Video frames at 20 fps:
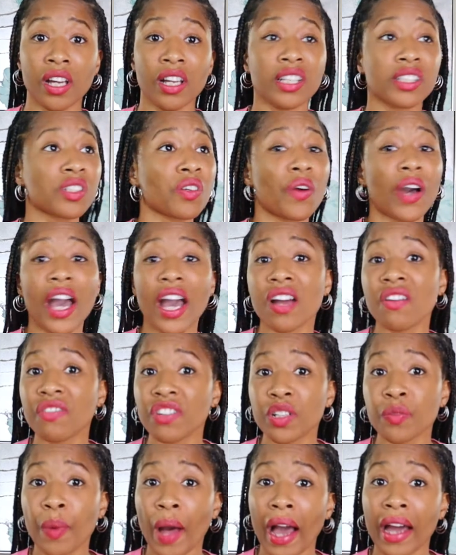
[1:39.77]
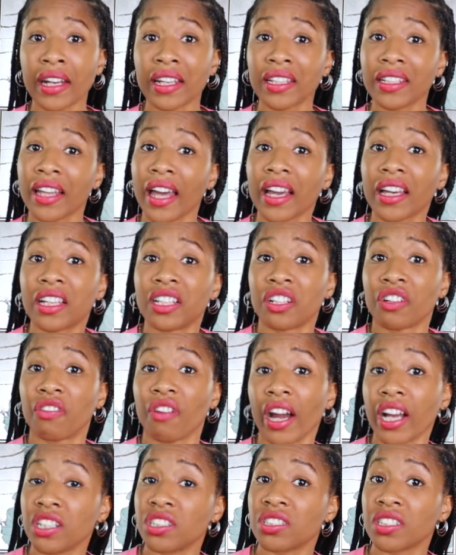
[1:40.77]
So everybody that
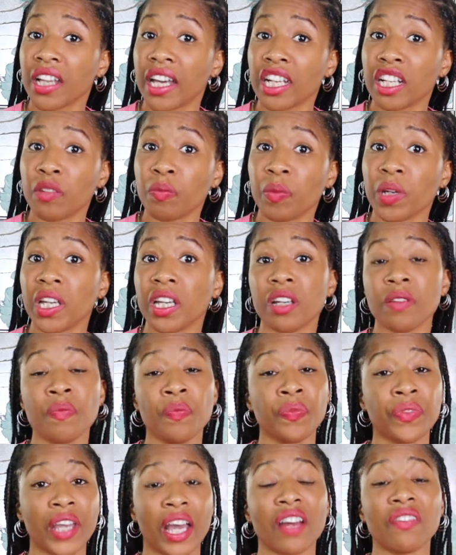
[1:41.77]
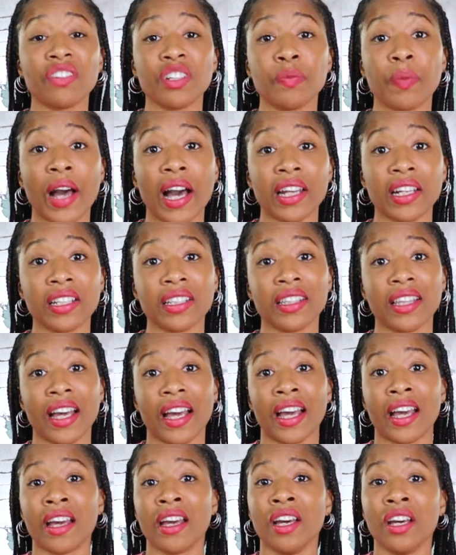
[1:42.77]
congratulated me, everybody
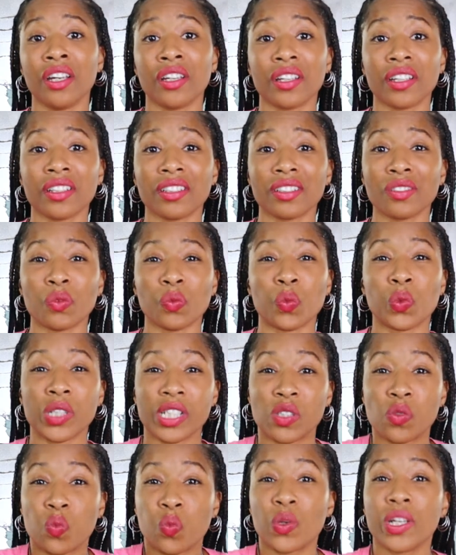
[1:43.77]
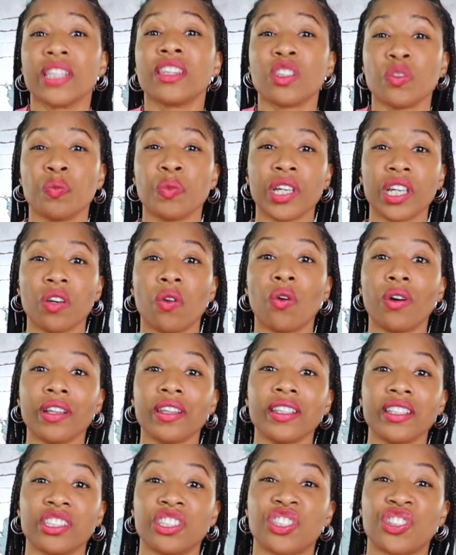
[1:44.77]
that was with me on
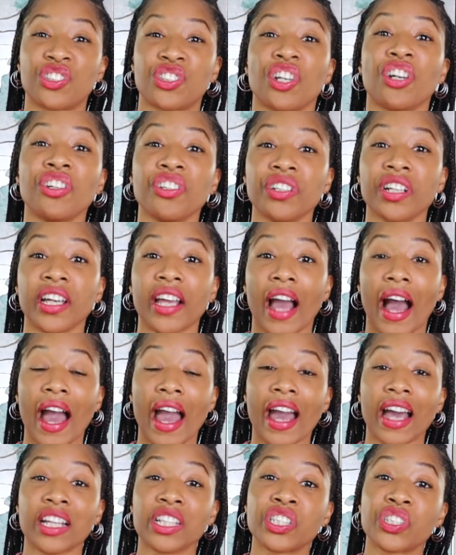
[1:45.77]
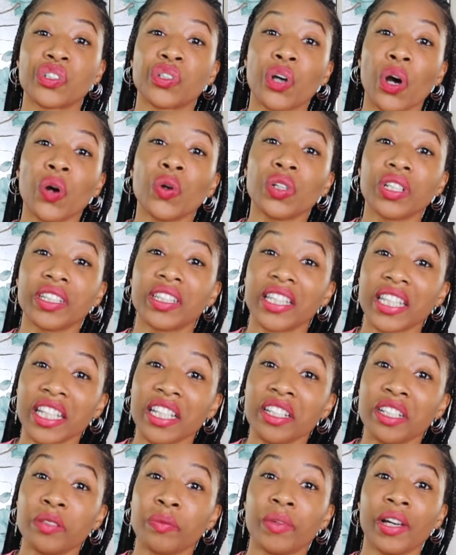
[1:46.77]
this journey, I had to go to
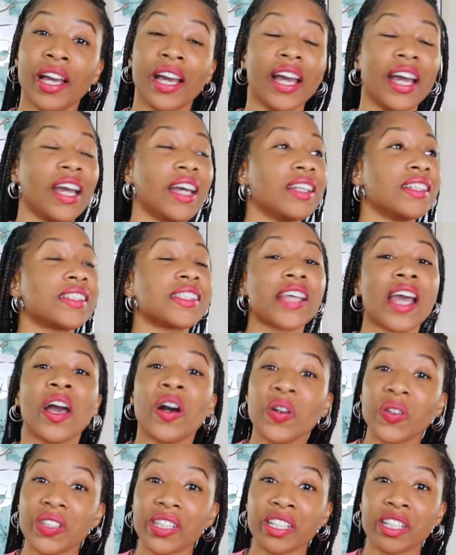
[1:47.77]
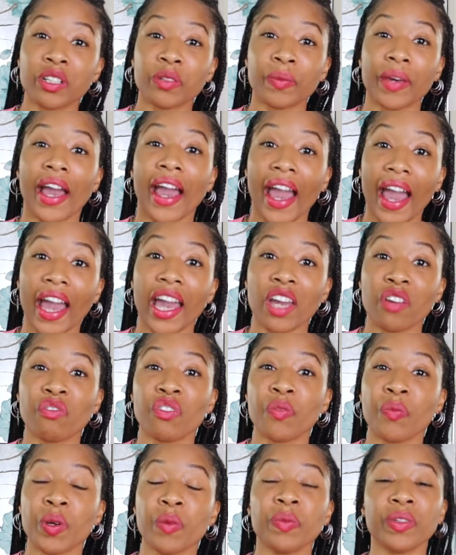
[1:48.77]
them and tell them, hey,
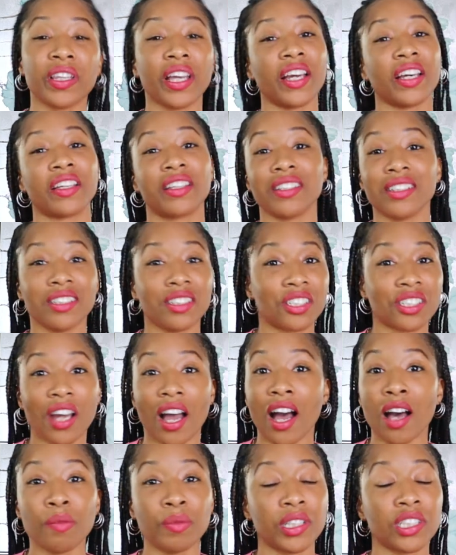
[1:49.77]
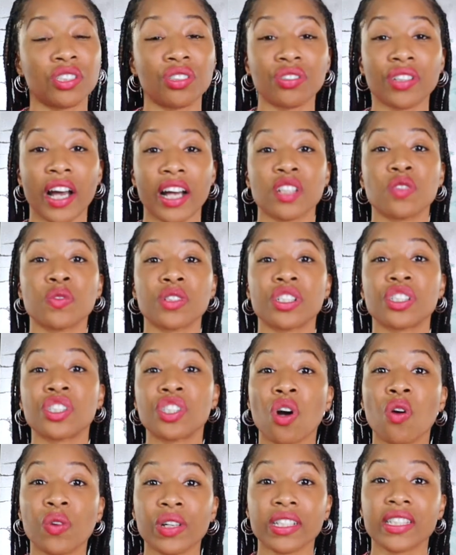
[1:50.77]
remember that good job that you guys were
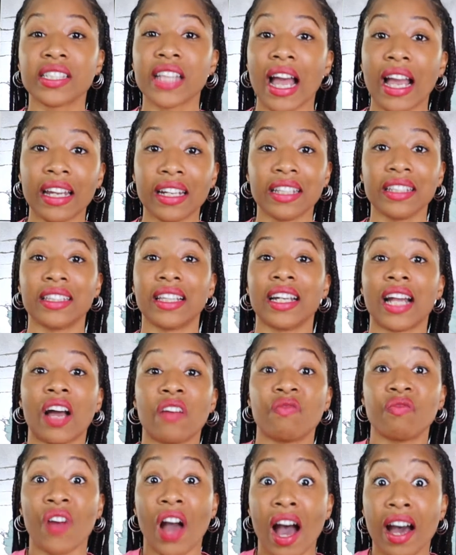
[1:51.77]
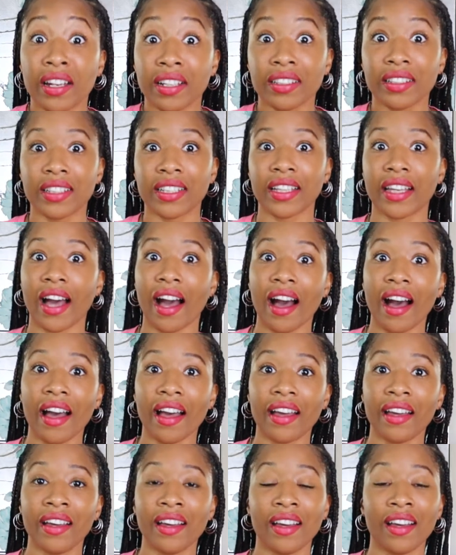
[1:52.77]
so excited that I finally
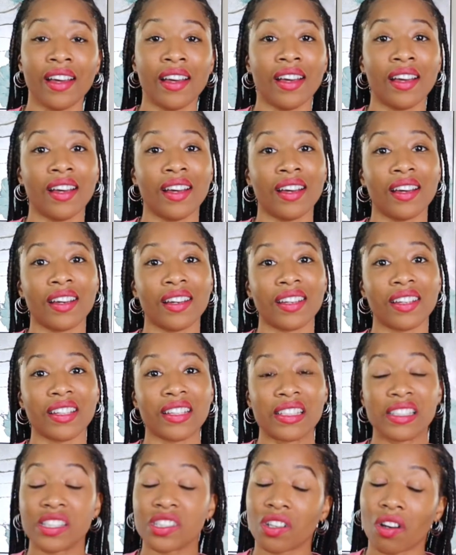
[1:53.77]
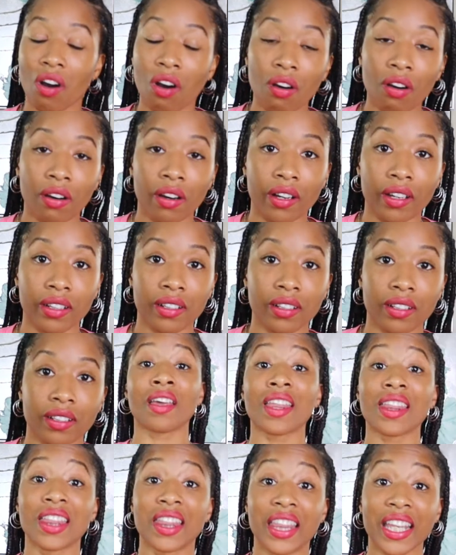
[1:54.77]
got? It's gone.
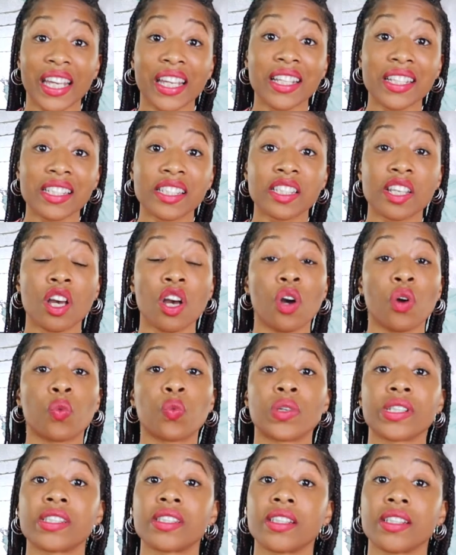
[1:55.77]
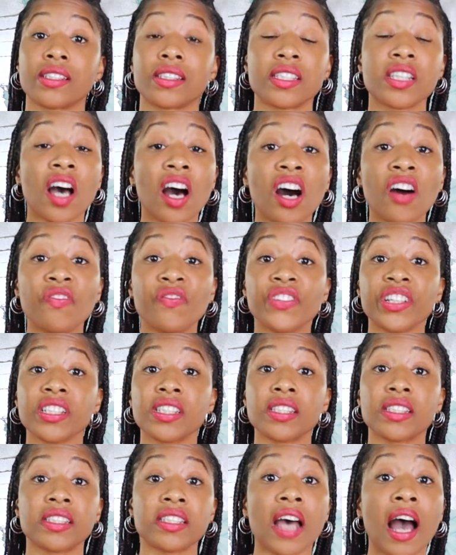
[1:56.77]
This was the
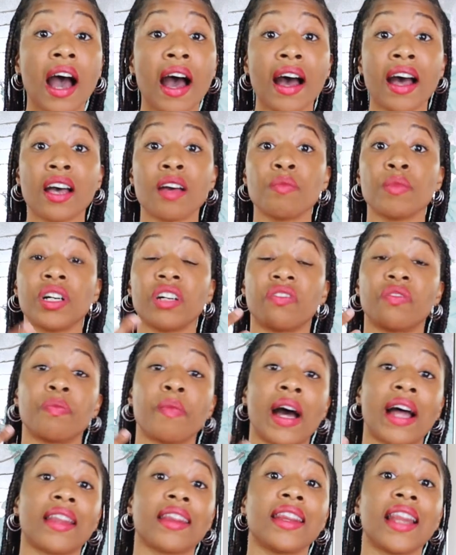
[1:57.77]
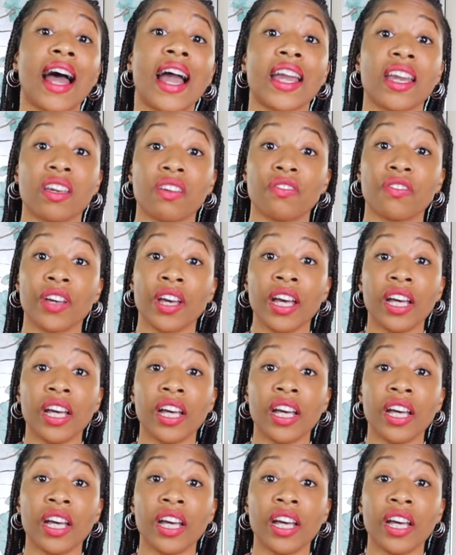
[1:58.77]
toughest time of my life.